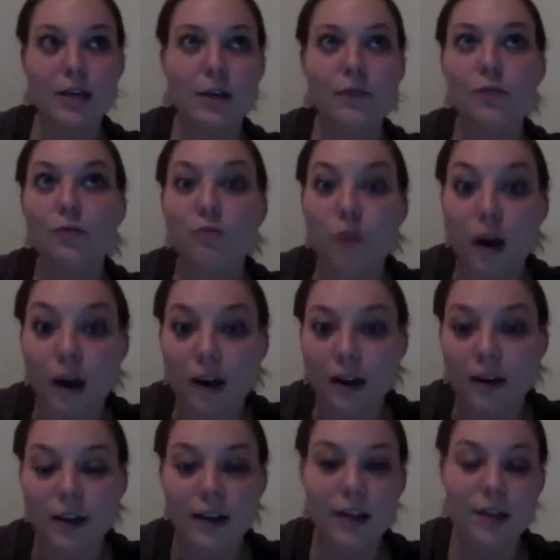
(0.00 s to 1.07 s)
run.
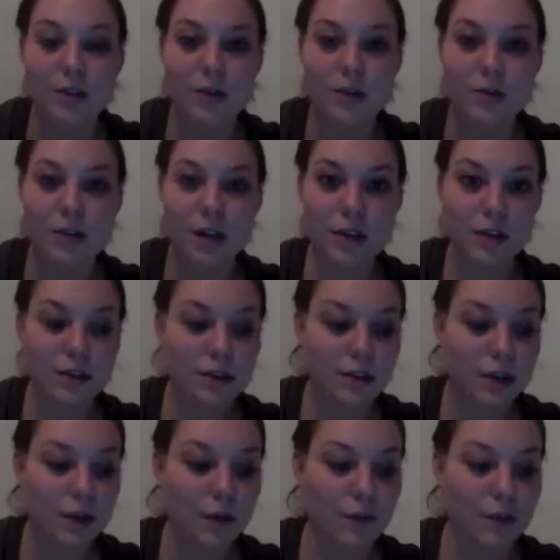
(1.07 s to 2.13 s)
Don't tell
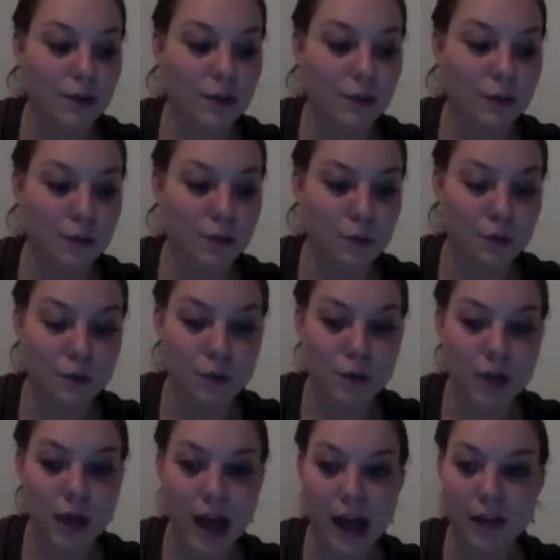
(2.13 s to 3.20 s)
yourself that you
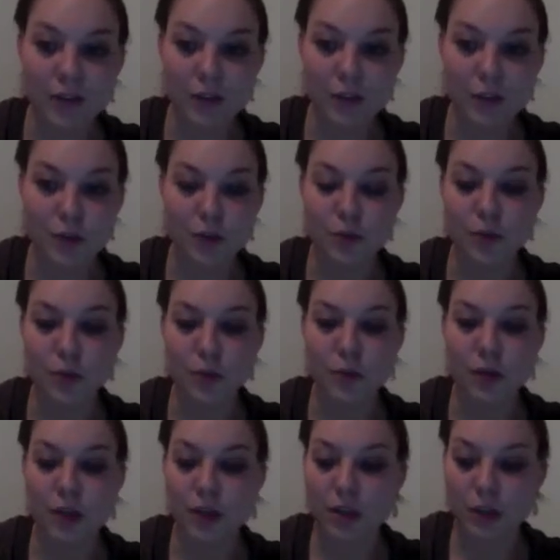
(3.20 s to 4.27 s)
have to do,
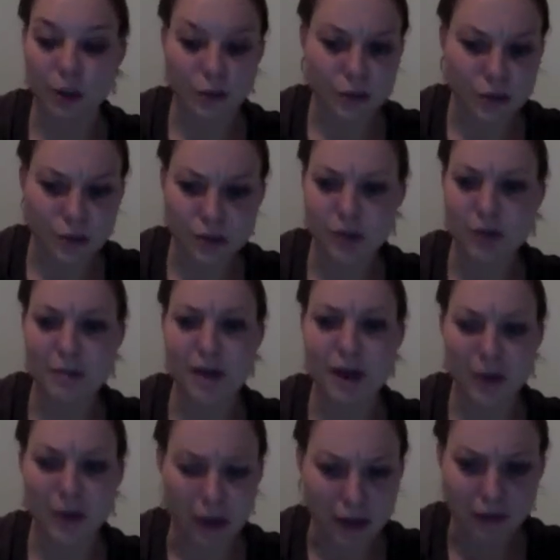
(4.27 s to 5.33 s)
a certain
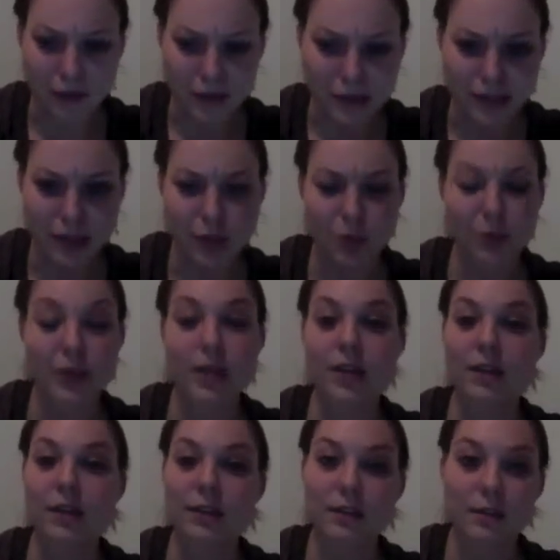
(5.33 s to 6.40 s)
amount every single
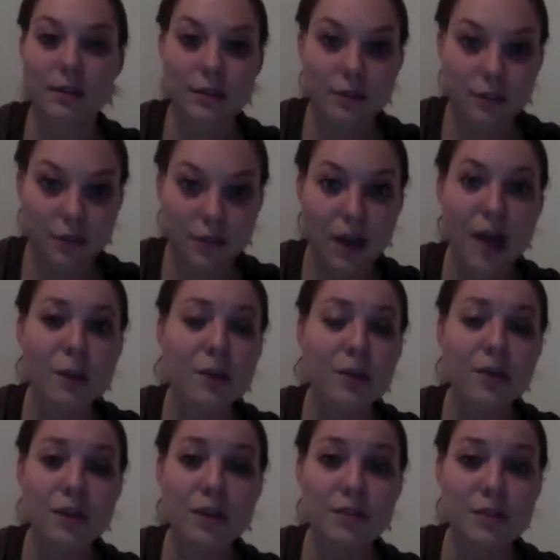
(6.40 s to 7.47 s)
week. Find what you
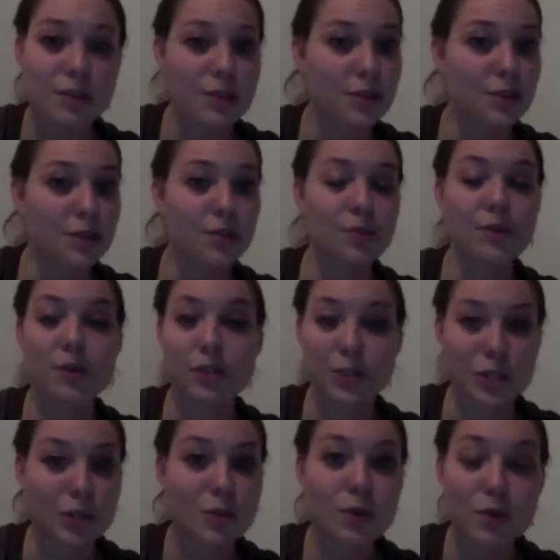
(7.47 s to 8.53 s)
love to do
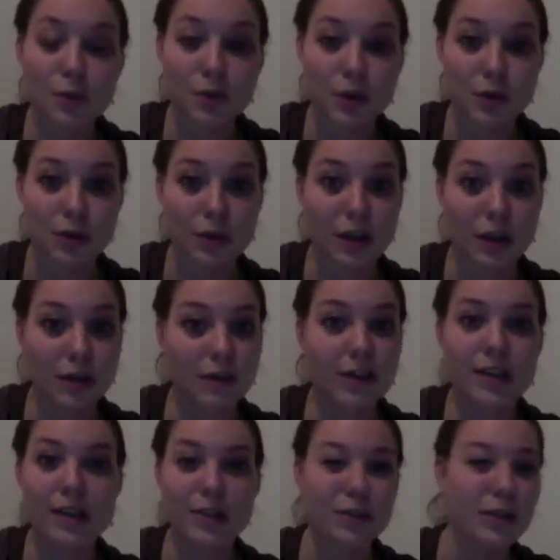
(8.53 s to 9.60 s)
it when you love it,
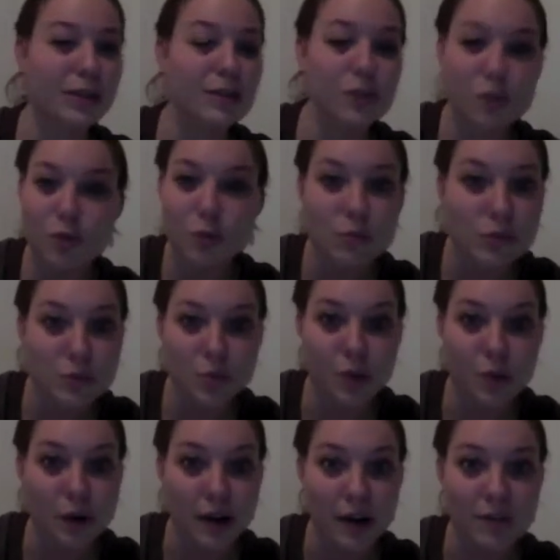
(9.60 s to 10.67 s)
and you'll get so much
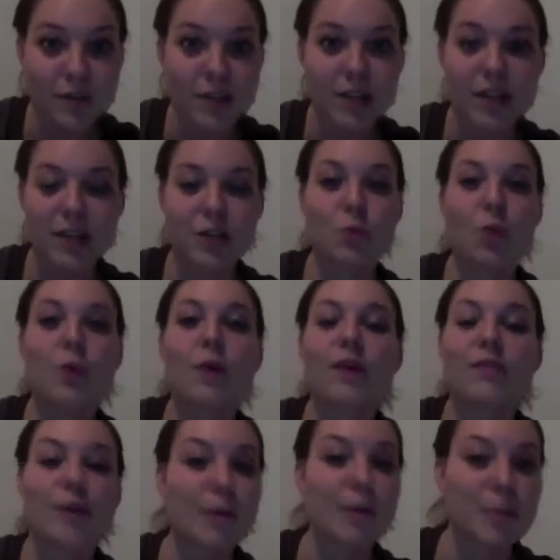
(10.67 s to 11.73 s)
more out of it, and you won't
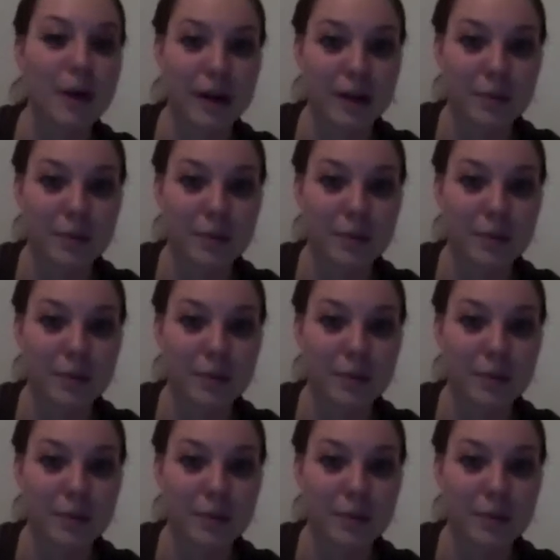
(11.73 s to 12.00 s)
give up on it